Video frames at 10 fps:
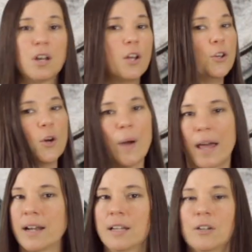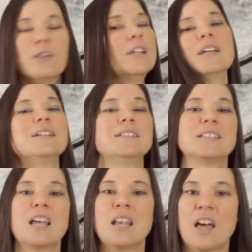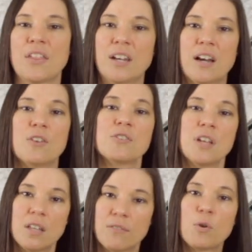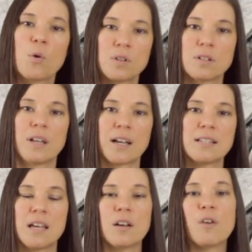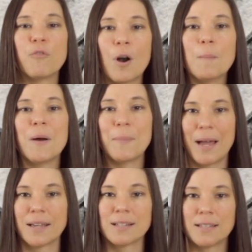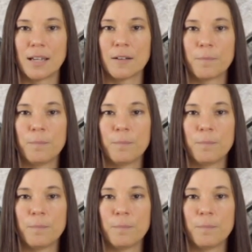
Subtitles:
No added ingredients, nothing else. And then, of course, like I said, from Pakistan.